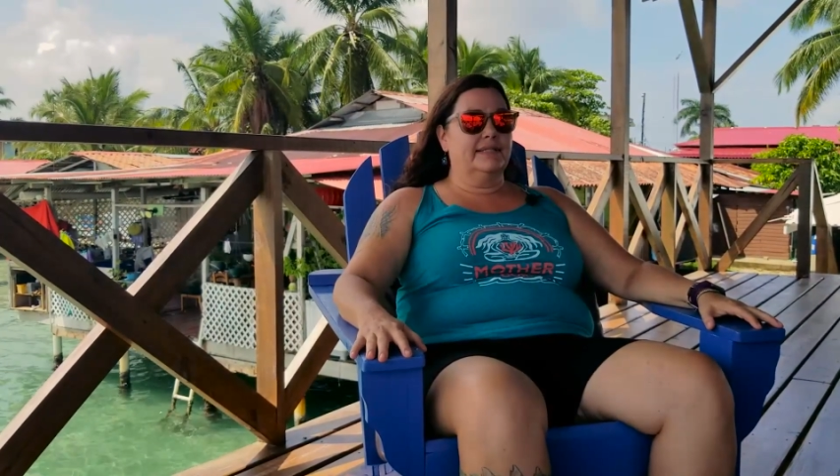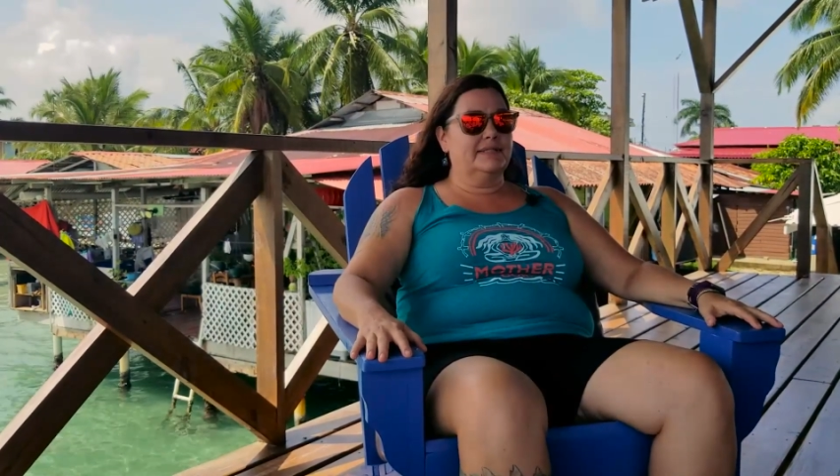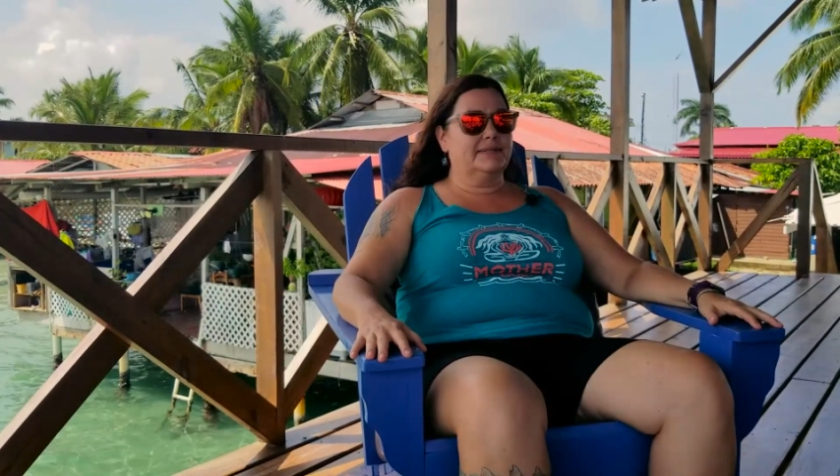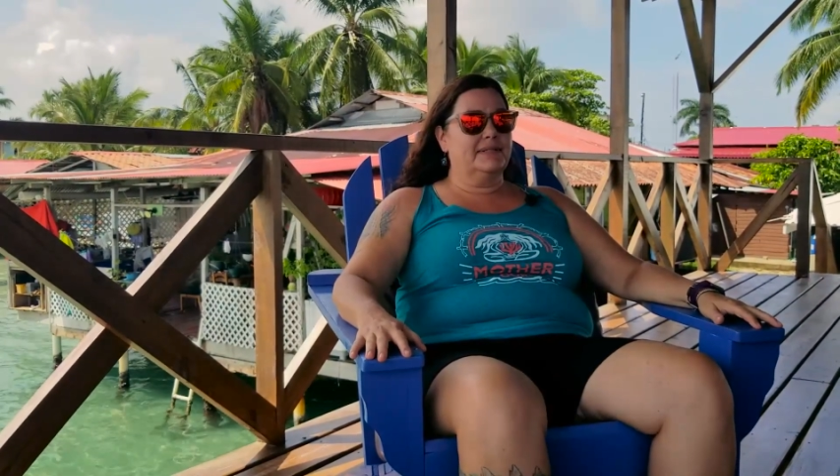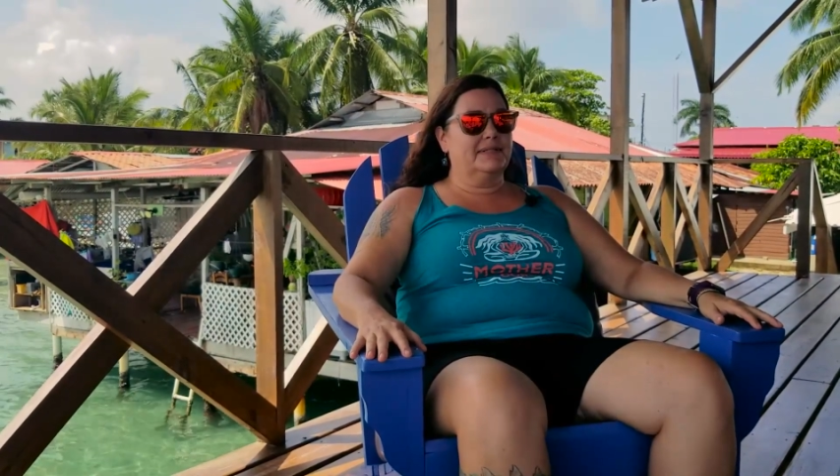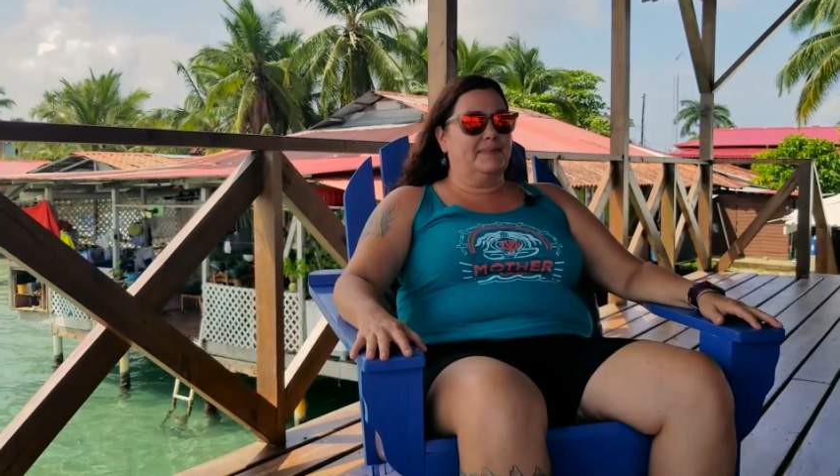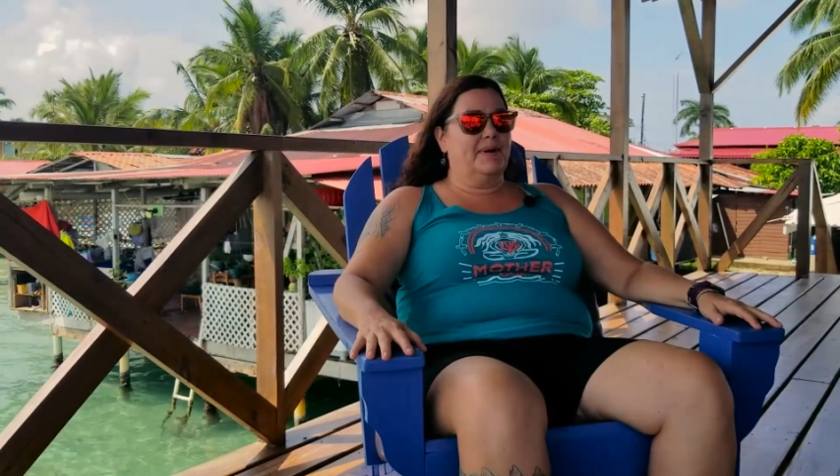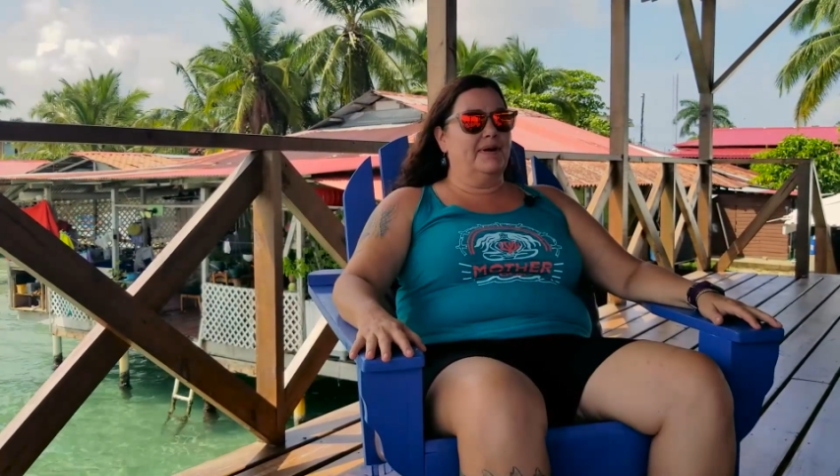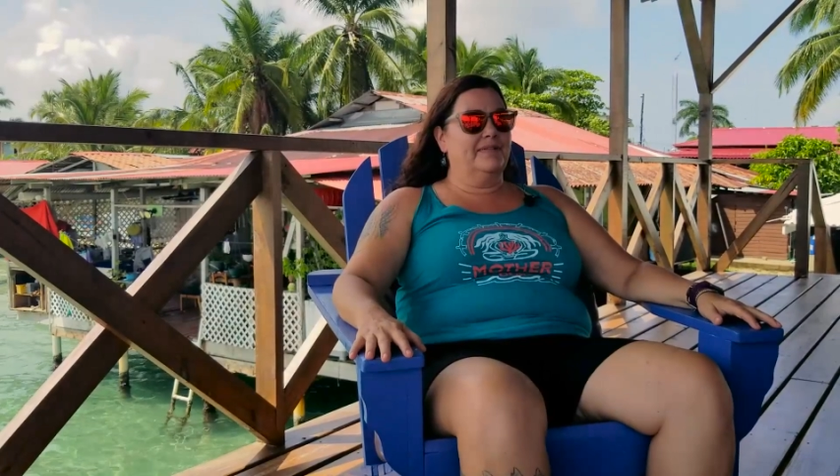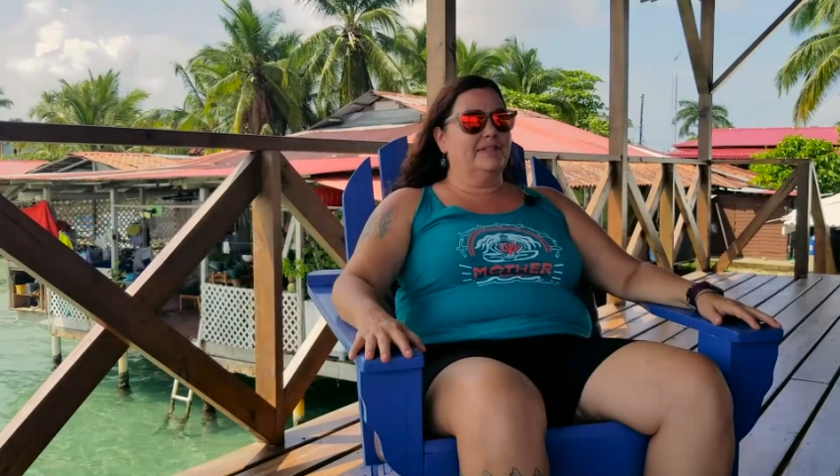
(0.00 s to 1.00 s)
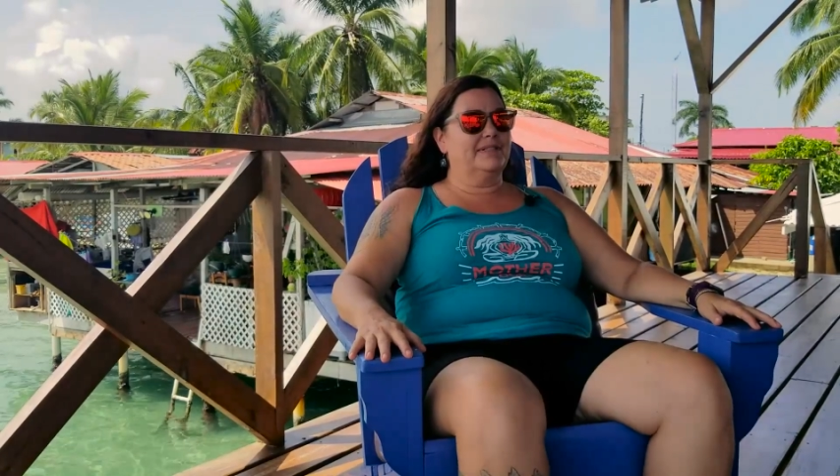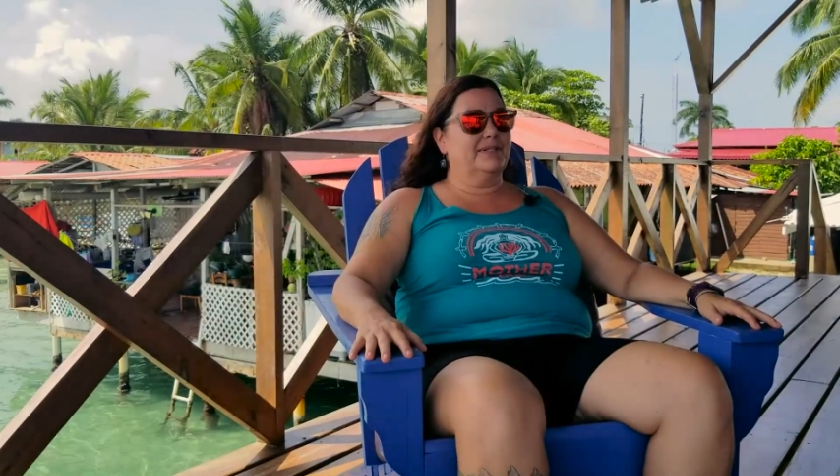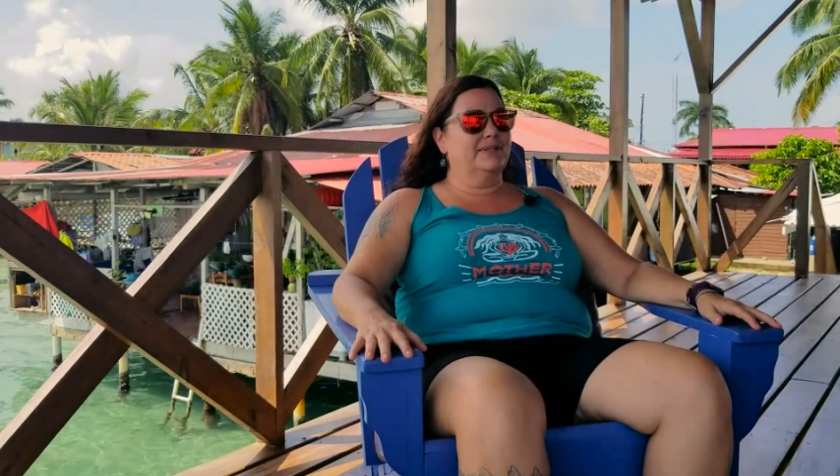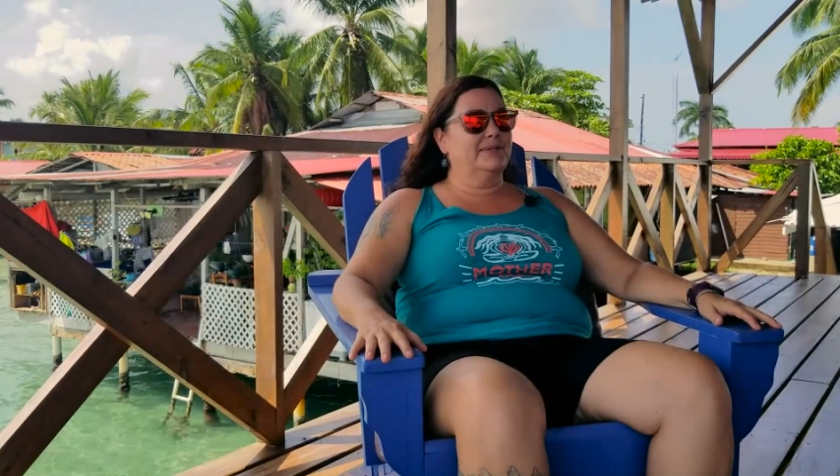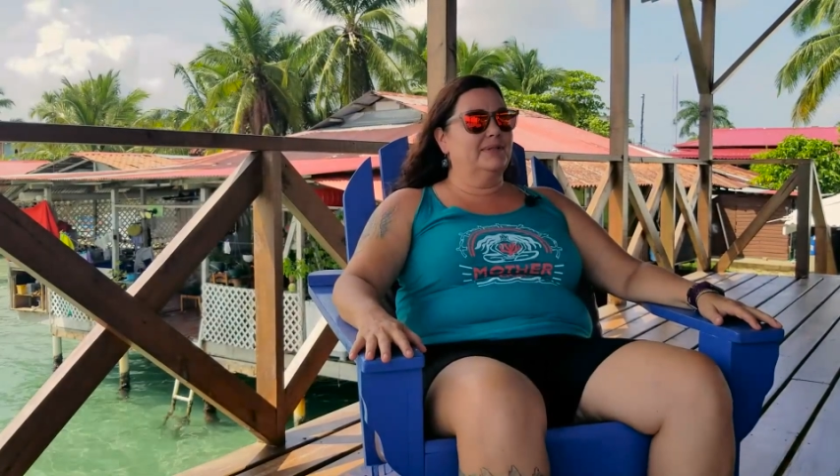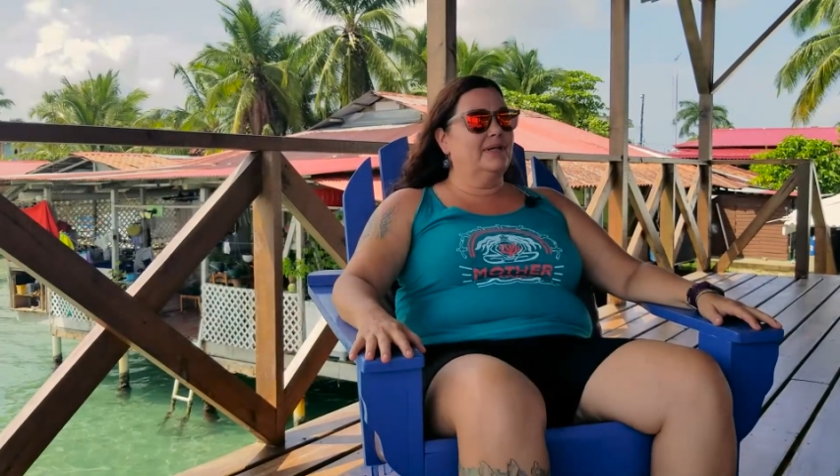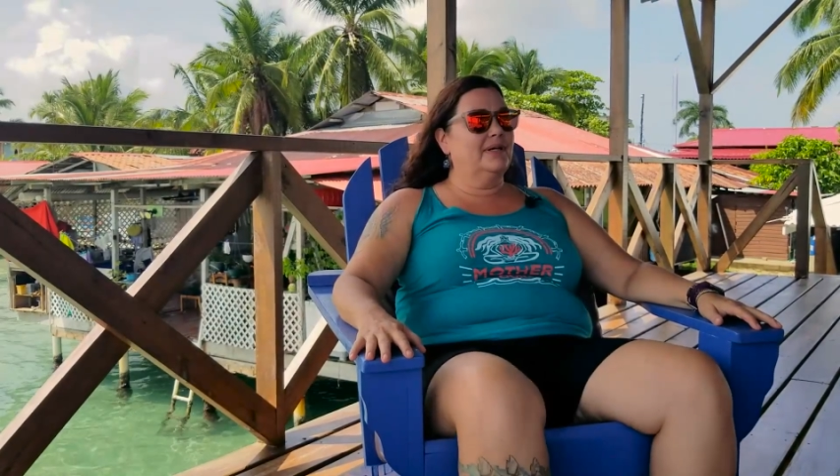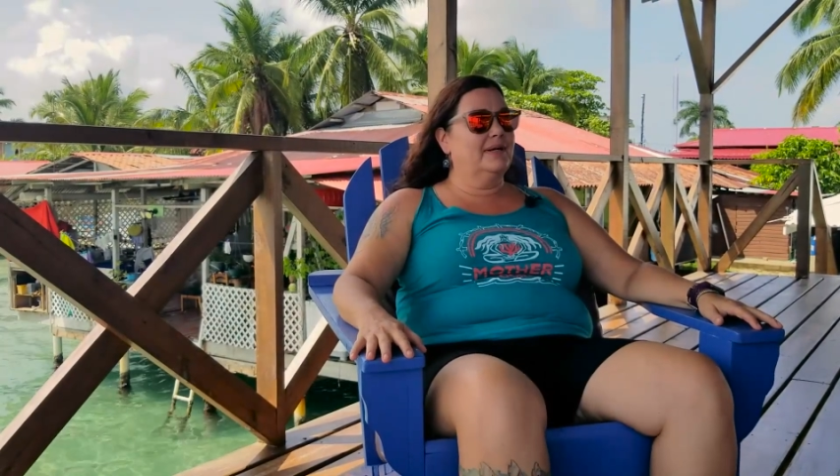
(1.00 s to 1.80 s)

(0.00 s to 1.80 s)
is part of it too.